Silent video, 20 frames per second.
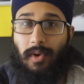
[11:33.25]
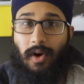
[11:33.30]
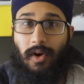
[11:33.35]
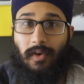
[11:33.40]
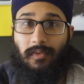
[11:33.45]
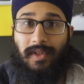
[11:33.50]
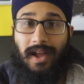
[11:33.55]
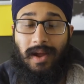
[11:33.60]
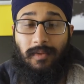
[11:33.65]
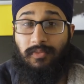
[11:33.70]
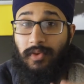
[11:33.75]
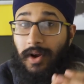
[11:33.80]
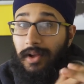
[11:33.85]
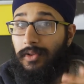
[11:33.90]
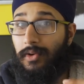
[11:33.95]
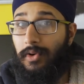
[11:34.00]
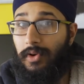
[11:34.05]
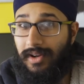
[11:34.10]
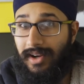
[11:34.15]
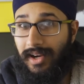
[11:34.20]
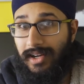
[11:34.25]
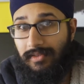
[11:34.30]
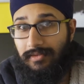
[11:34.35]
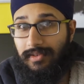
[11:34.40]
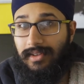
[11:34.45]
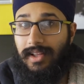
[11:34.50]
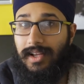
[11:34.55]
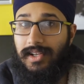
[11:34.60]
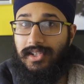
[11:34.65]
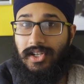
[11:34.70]
of that brotherhood kind of
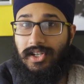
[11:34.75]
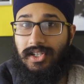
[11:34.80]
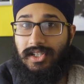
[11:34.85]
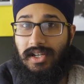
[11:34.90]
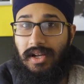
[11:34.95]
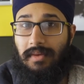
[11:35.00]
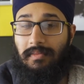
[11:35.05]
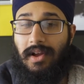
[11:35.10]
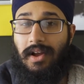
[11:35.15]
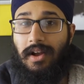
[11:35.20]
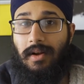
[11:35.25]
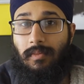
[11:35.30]
relationship,